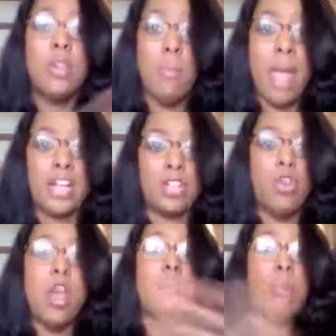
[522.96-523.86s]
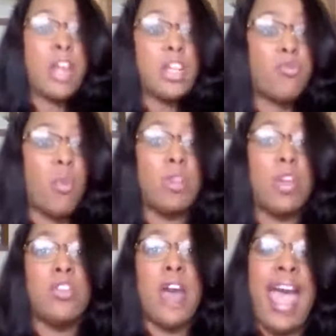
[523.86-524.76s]
the mantle, brings forth
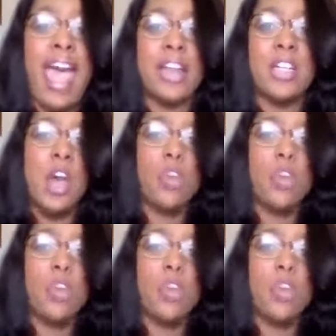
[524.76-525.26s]
the acts.